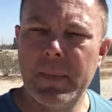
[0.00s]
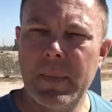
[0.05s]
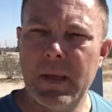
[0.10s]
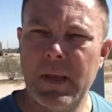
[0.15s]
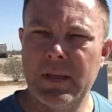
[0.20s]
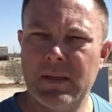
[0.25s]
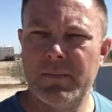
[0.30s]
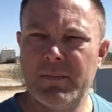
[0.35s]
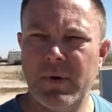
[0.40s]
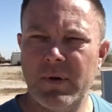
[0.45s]

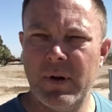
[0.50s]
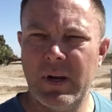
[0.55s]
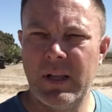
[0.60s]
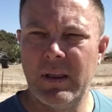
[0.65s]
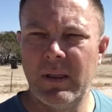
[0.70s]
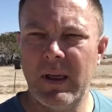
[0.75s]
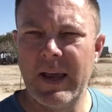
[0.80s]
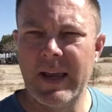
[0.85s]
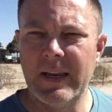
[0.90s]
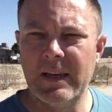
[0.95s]
It's pretty
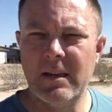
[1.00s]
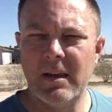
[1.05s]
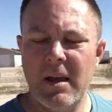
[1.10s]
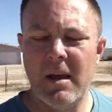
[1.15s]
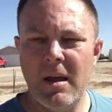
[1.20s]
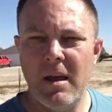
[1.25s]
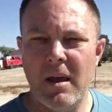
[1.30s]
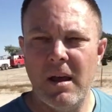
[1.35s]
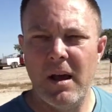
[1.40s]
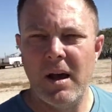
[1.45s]
light,
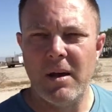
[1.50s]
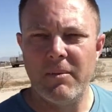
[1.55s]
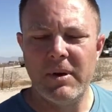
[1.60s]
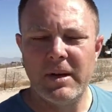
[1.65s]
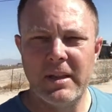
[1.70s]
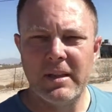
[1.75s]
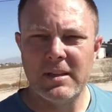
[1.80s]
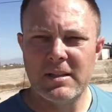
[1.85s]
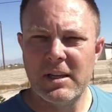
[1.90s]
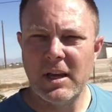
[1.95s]
but
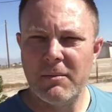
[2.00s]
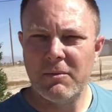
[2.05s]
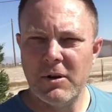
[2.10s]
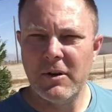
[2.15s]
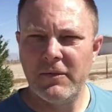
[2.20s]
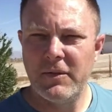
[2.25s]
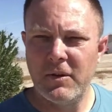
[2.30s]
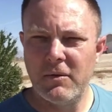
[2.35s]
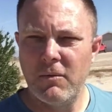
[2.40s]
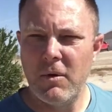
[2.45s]
in the summer,
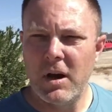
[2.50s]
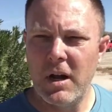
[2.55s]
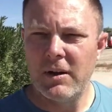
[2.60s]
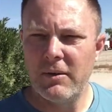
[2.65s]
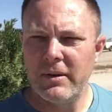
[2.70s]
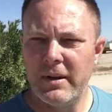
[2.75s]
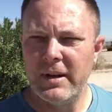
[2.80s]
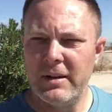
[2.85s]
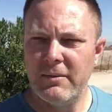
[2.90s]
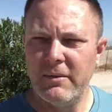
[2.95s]
if you're
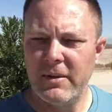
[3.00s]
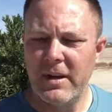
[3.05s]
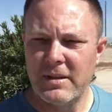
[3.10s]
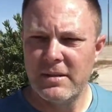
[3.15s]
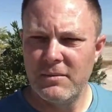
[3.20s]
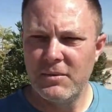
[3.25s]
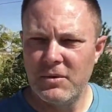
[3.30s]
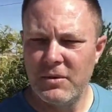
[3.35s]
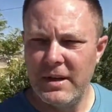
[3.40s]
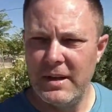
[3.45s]
watering, we've got
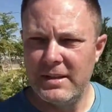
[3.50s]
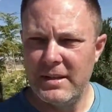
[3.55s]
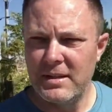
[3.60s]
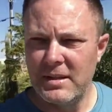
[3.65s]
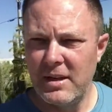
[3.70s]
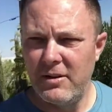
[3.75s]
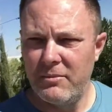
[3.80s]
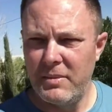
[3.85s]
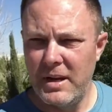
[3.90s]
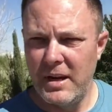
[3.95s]
some trees and
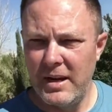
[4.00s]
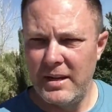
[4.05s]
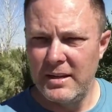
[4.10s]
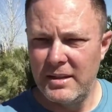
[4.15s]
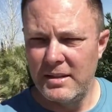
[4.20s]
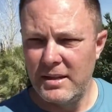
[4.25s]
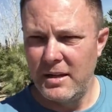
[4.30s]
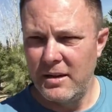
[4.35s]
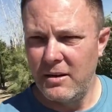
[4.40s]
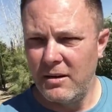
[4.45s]
stuff behind
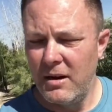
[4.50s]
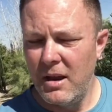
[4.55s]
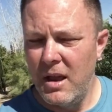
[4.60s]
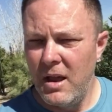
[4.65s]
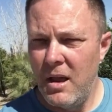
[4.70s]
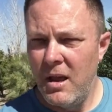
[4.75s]
us here.